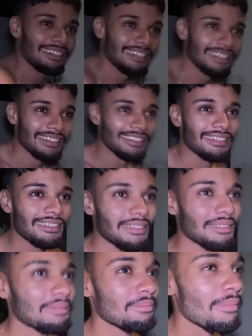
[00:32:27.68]
and what about I
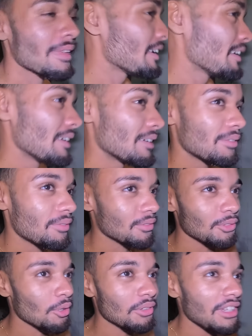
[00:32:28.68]
tell you?
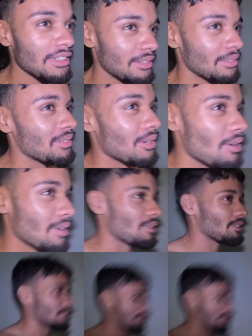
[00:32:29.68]
Don't need. We